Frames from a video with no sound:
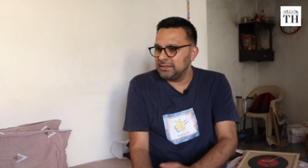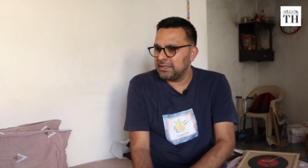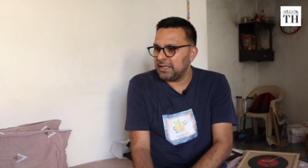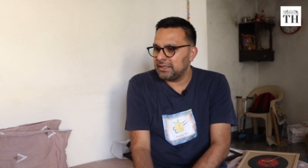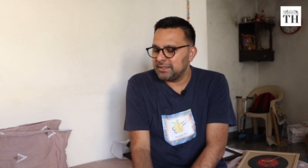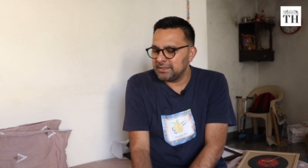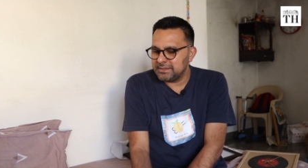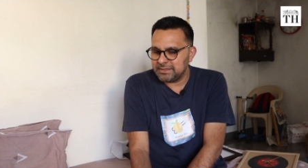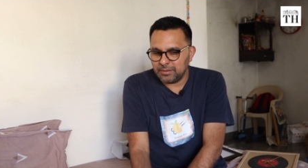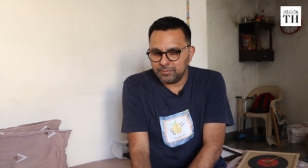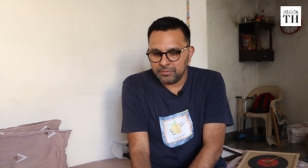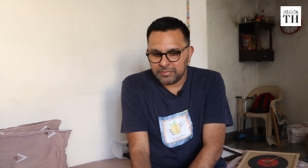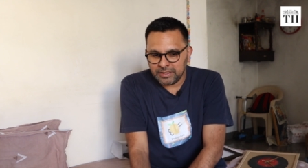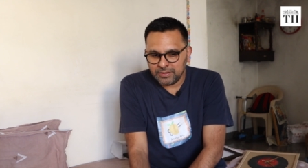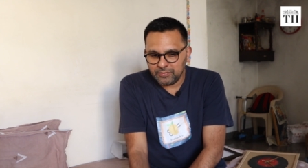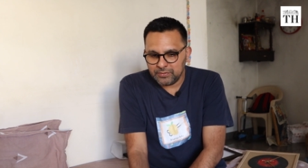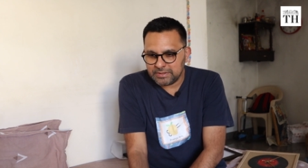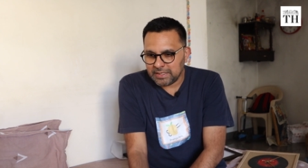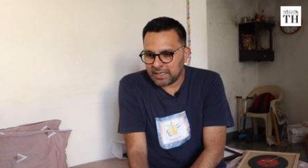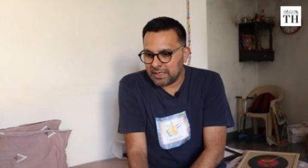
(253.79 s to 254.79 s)
That is something
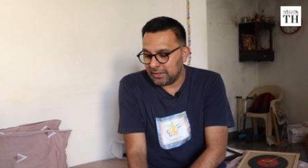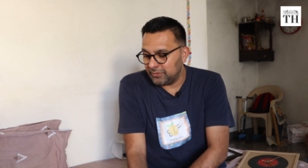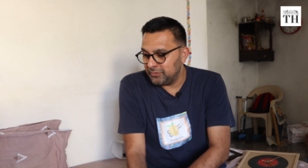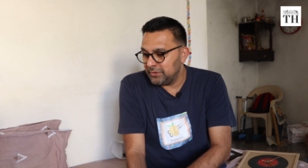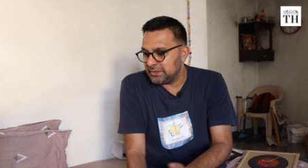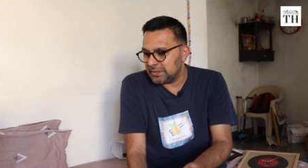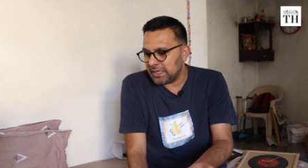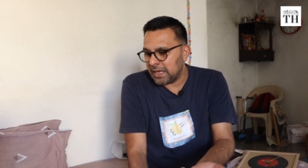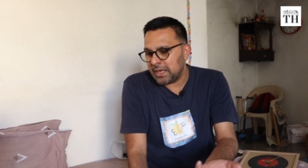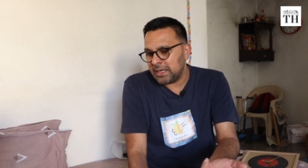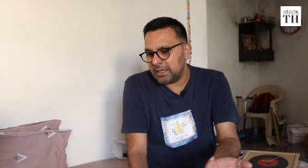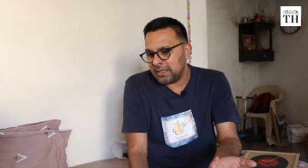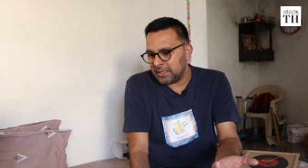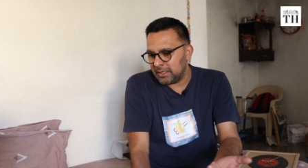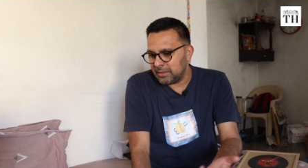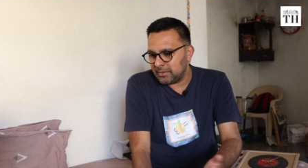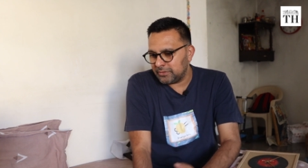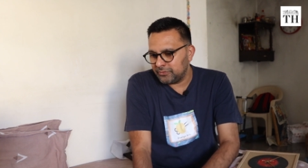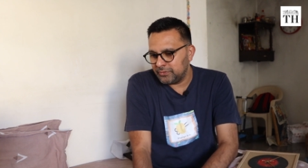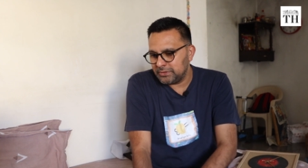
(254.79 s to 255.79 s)
which I
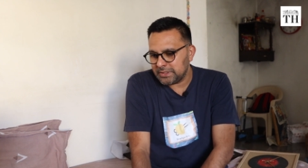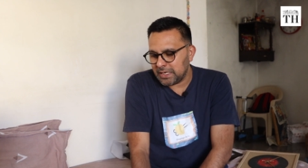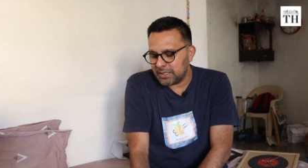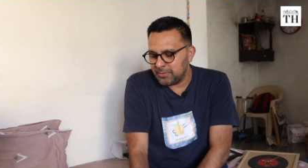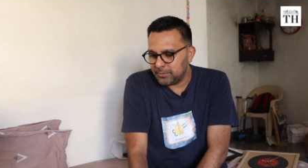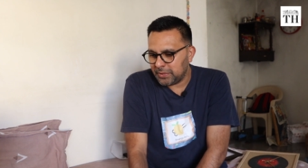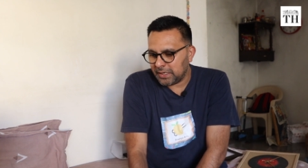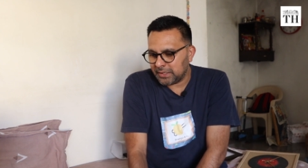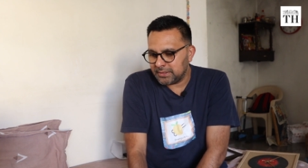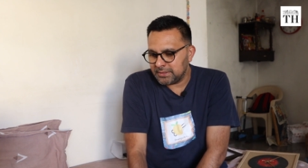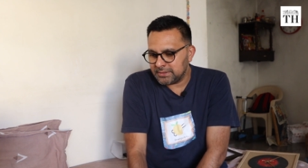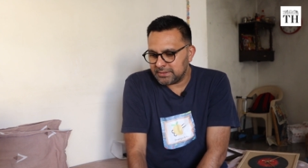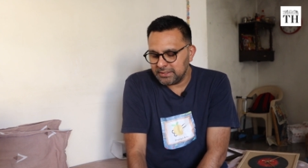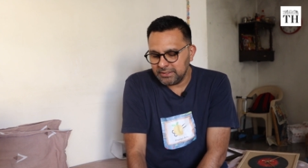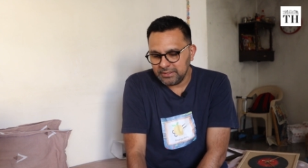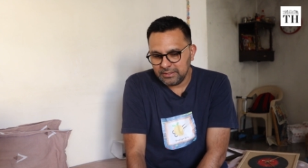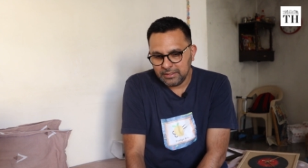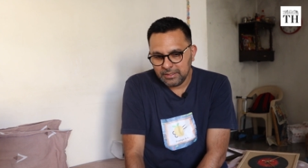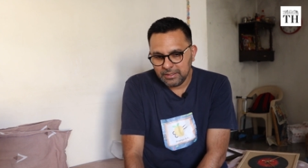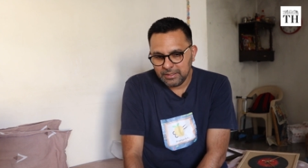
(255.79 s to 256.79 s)
am practicing.